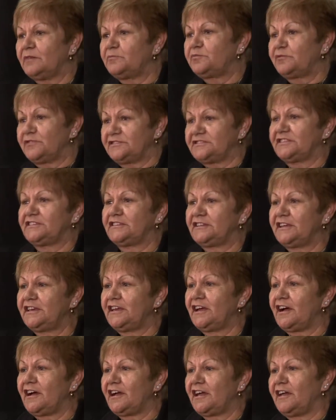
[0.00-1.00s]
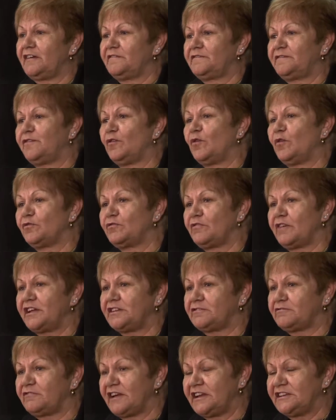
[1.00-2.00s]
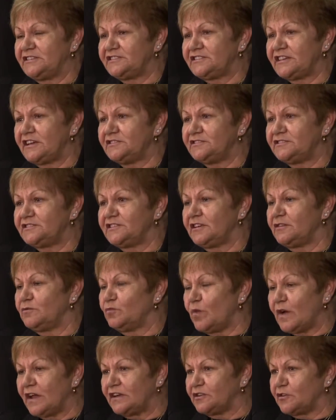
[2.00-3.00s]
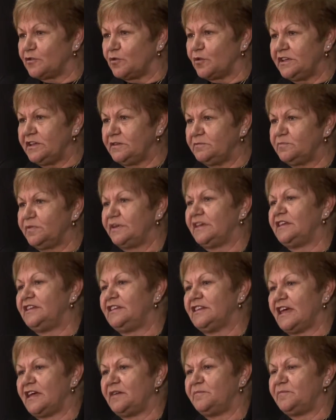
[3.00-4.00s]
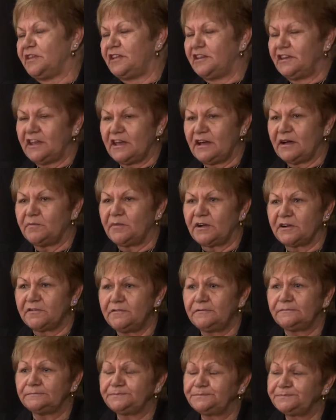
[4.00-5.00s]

Presently, I have 4 great-grandsons and 1 queen bee named Hine Amaru.